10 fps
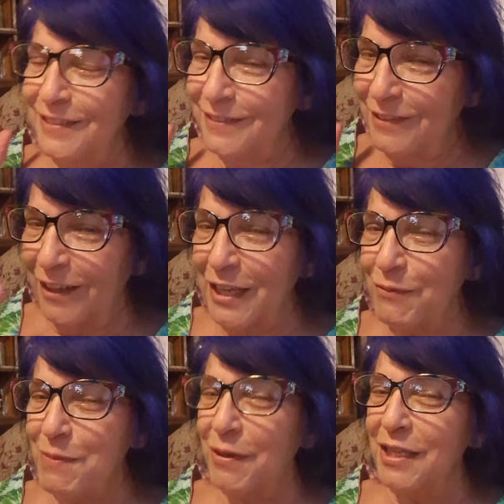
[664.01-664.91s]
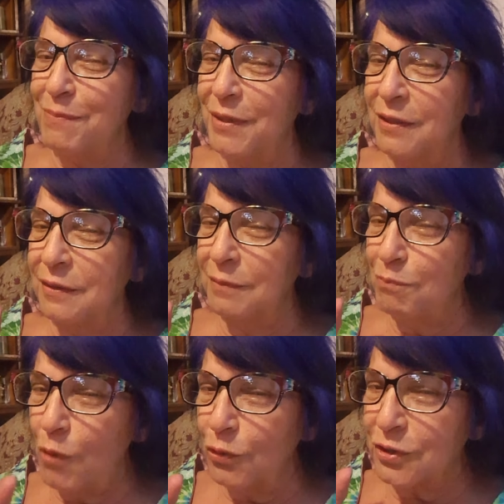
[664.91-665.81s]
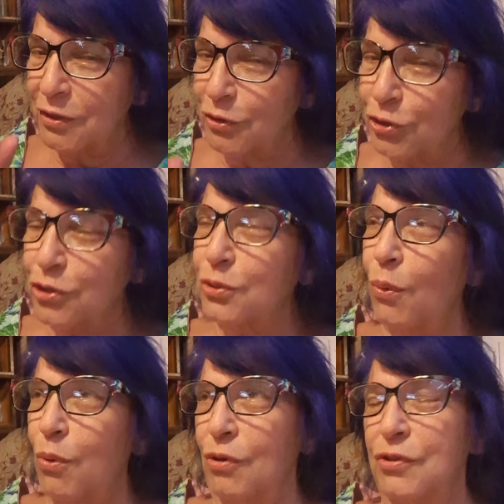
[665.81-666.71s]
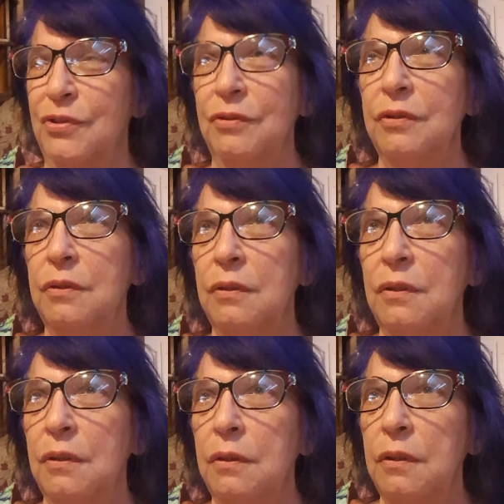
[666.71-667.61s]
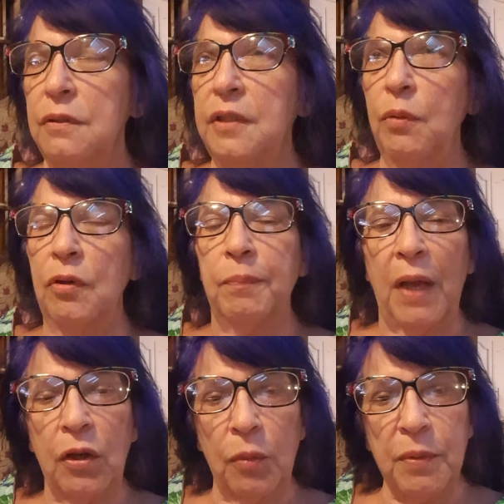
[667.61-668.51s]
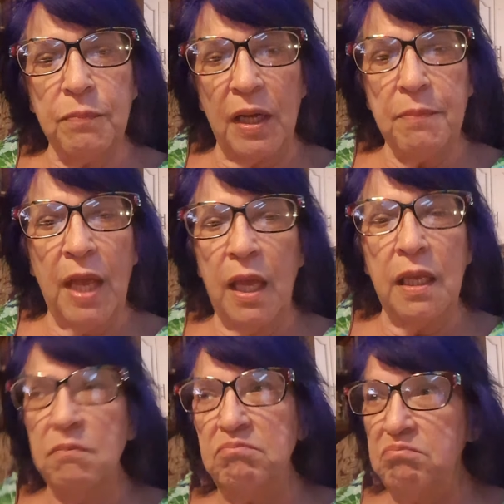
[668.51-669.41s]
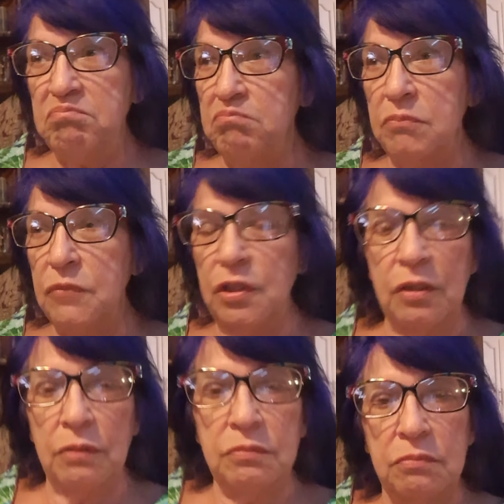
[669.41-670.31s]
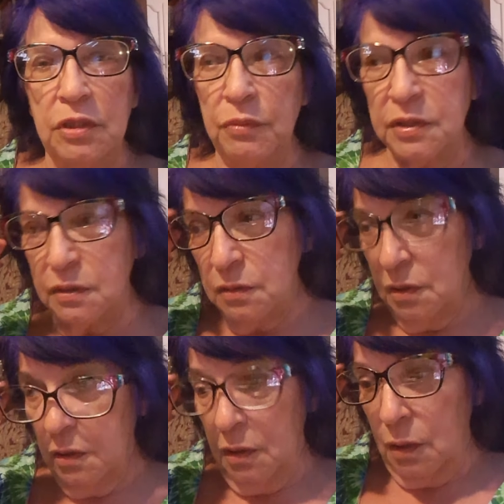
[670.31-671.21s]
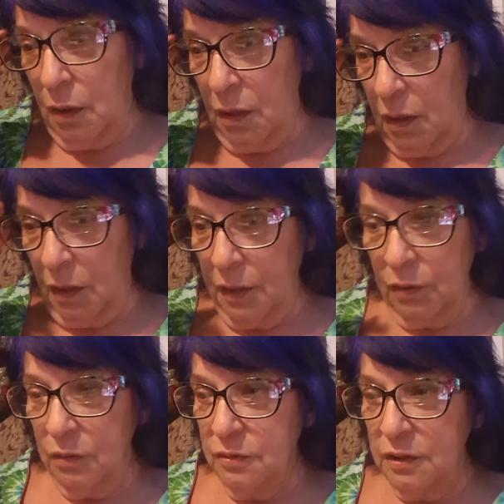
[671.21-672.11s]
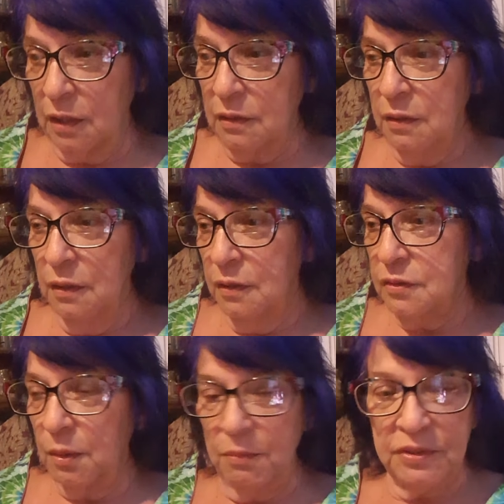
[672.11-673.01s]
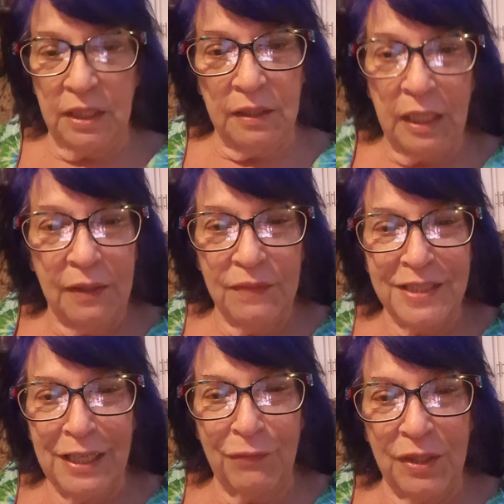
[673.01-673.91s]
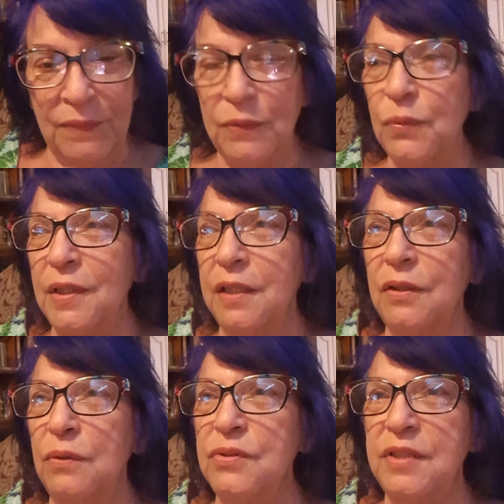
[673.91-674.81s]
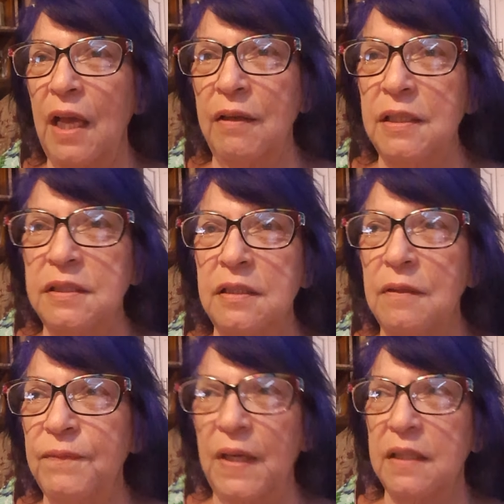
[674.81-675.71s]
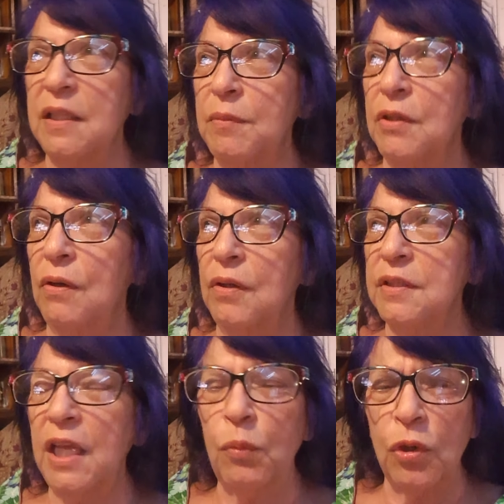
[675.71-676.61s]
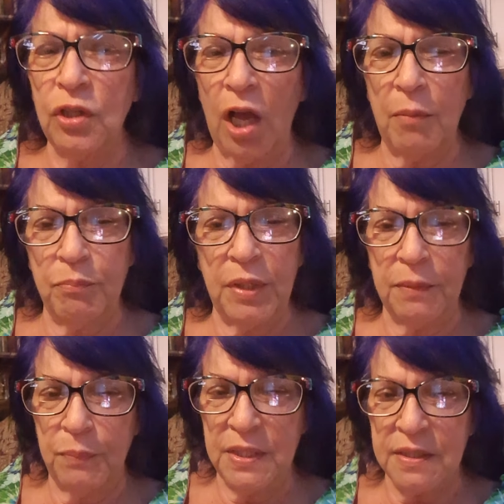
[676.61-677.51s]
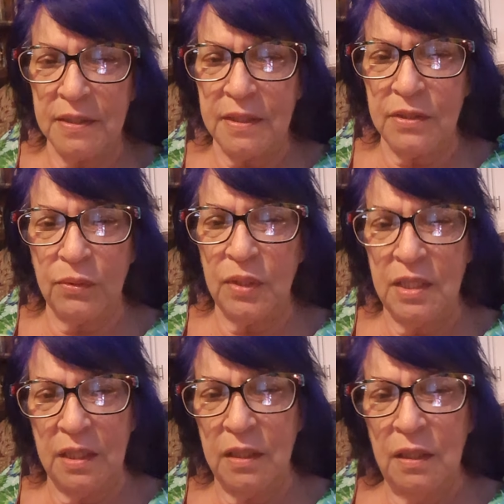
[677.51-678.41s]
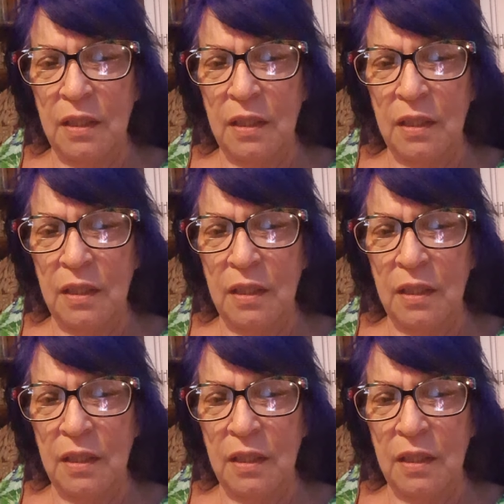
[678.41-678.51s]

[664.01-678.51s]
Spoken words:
Not everybody, but most of the stores. They were back open by May. It was, I heard some of them say they even never even really closed down. It didn't affect them at all. And they were not big businesses or anything.